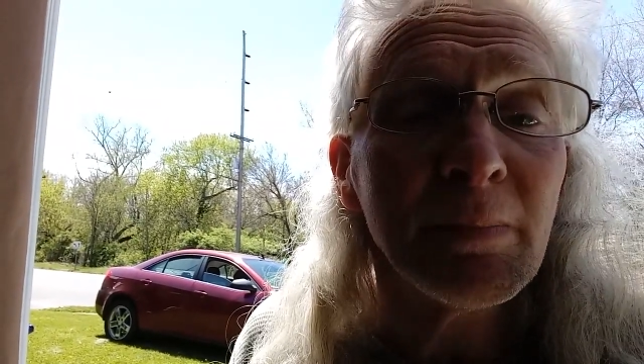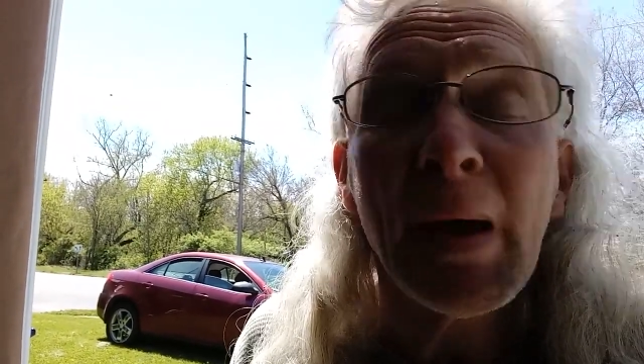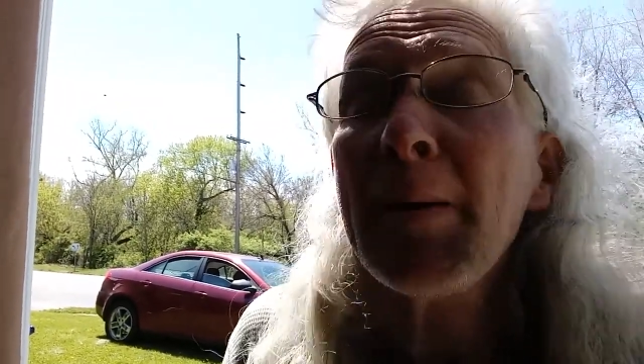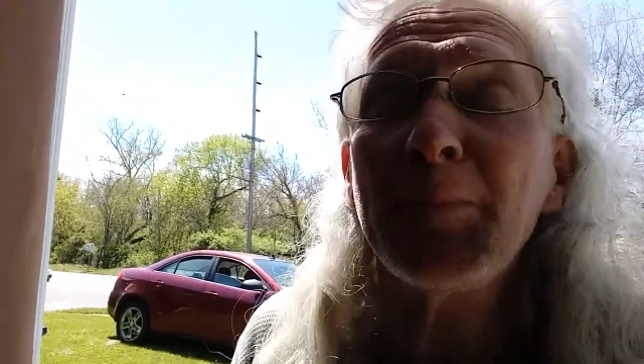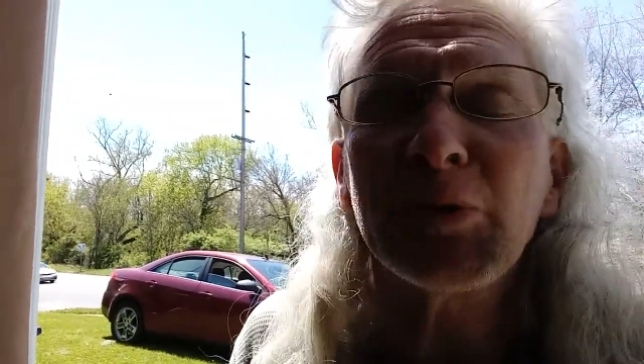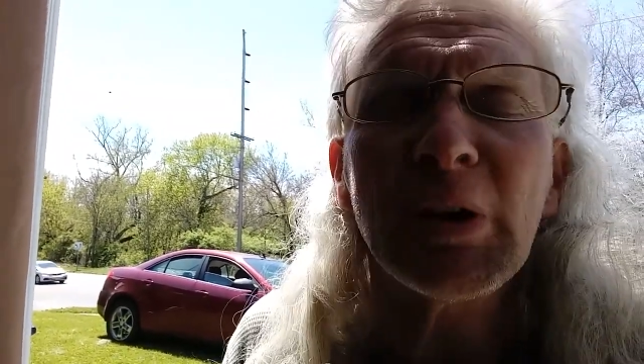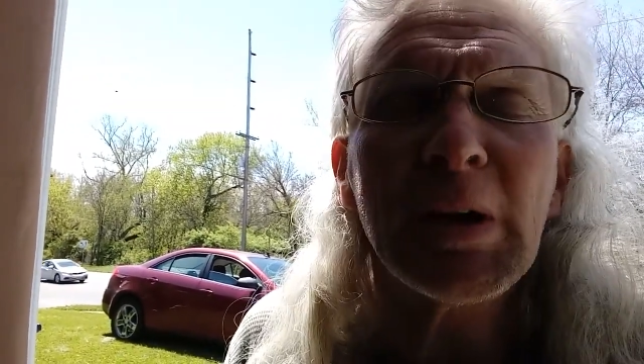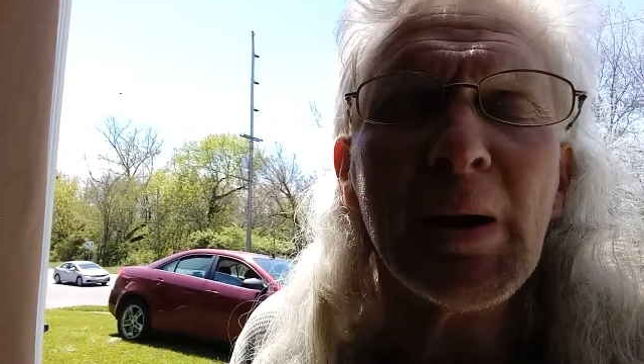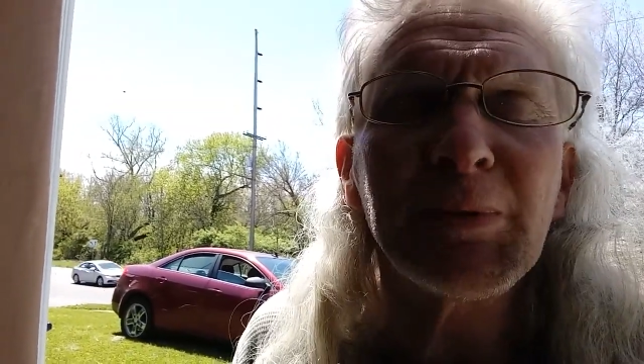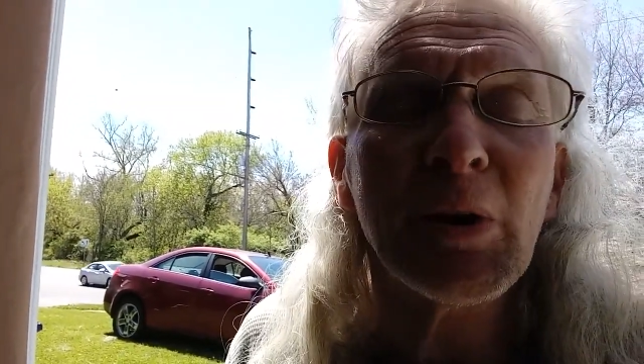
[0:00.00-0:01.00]
April
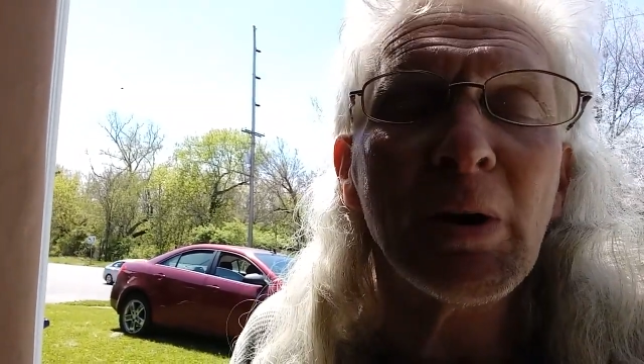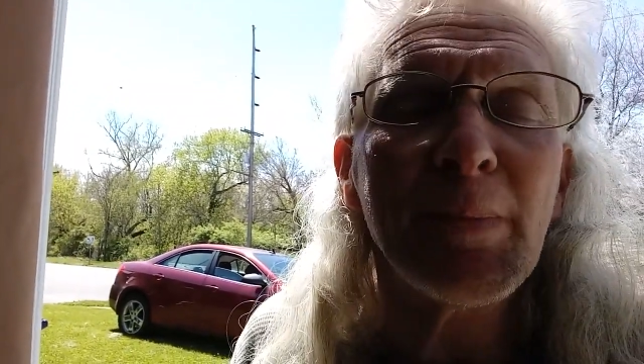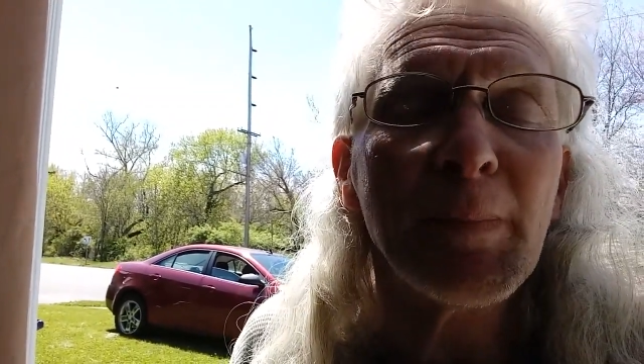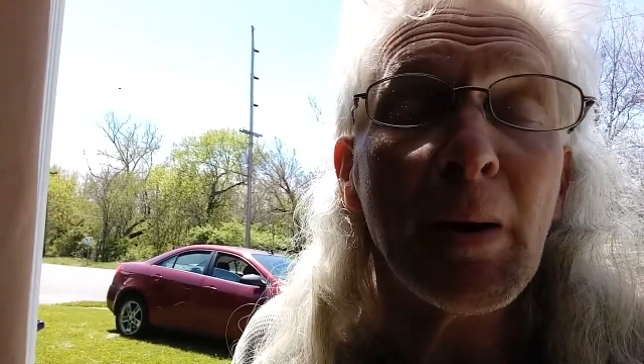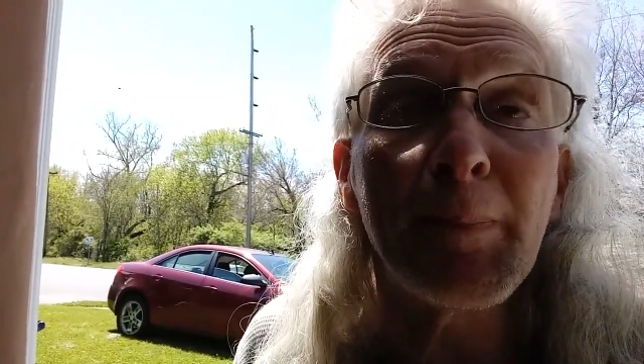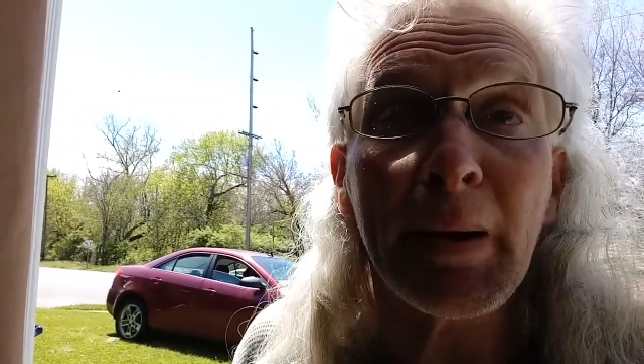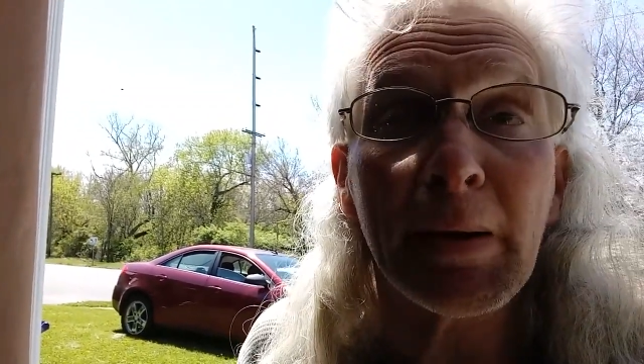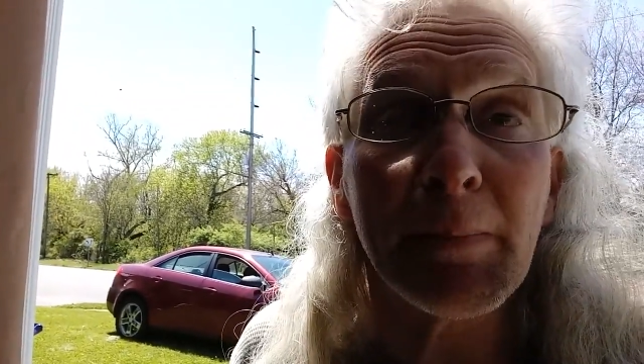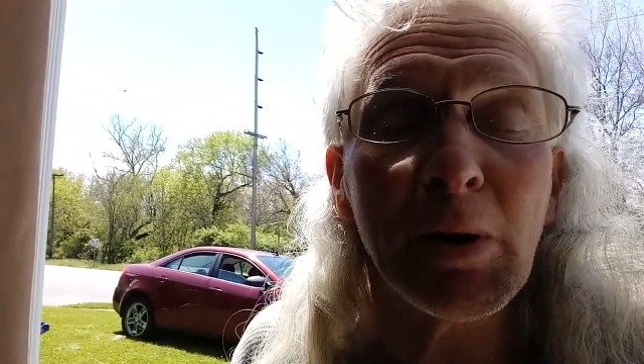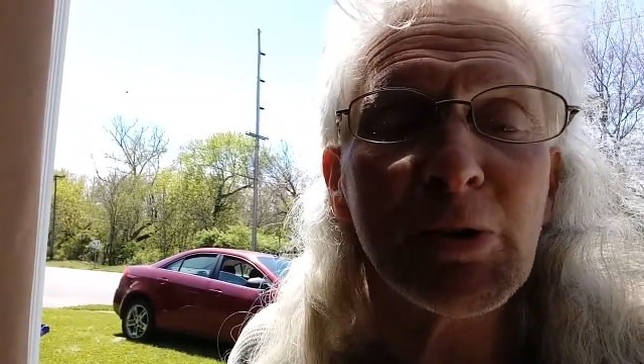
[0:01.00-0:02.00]
Sunday, I'm sorry, I'm back
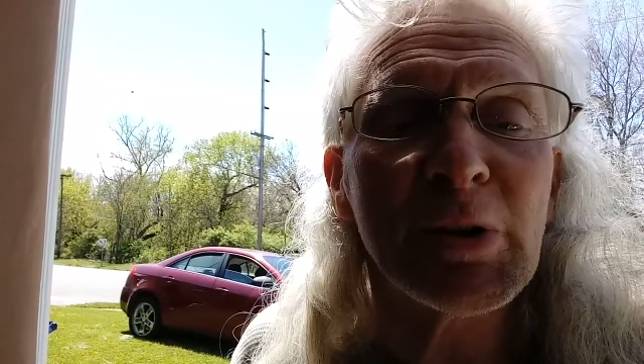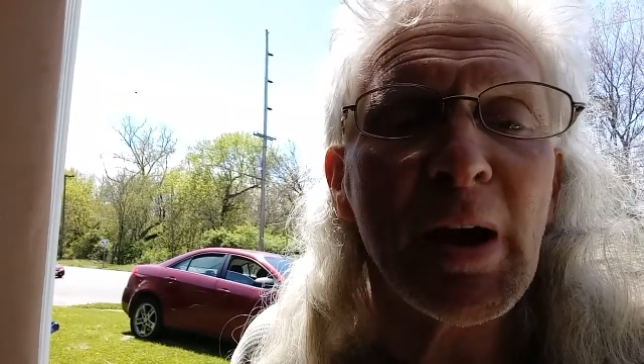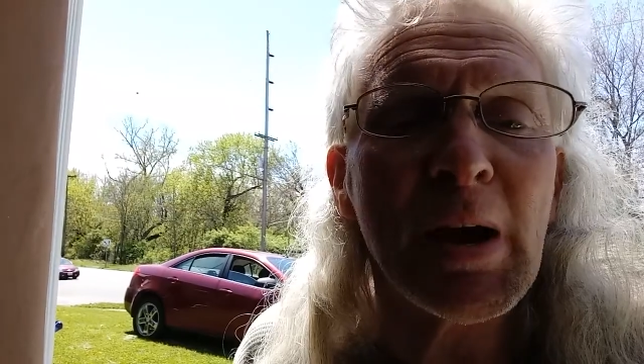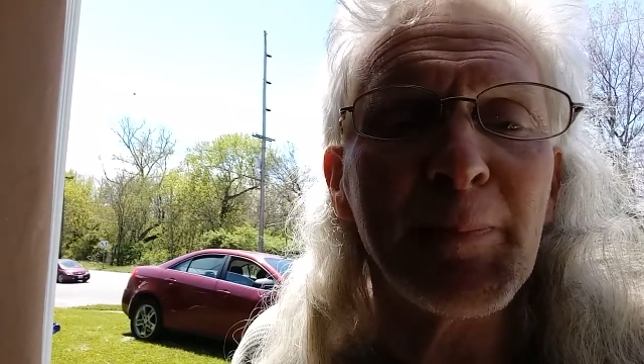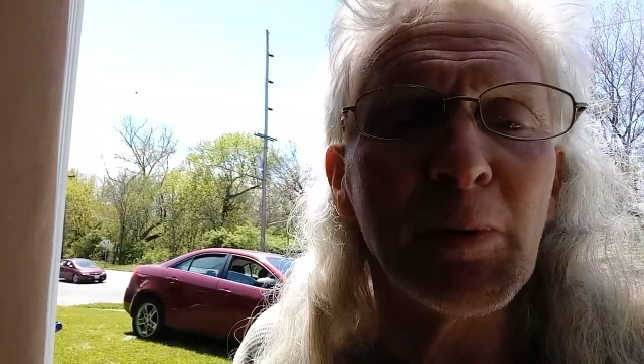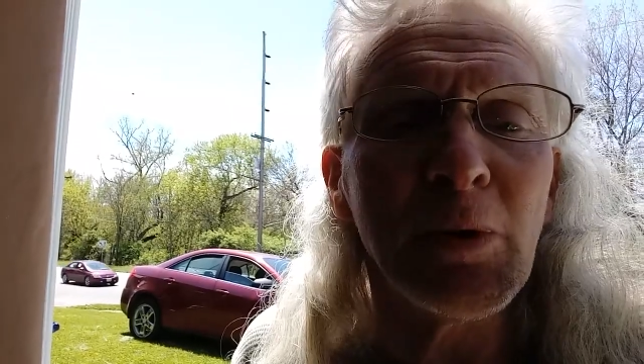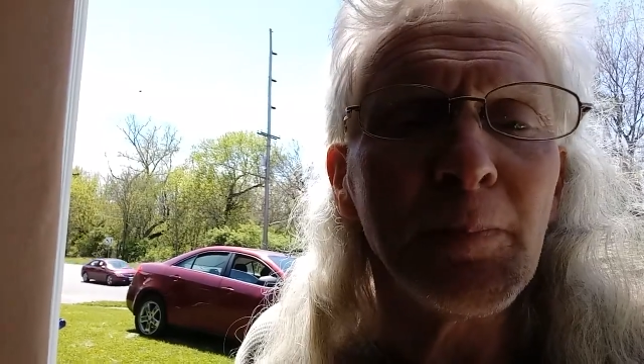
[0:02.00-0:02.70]
in March, April.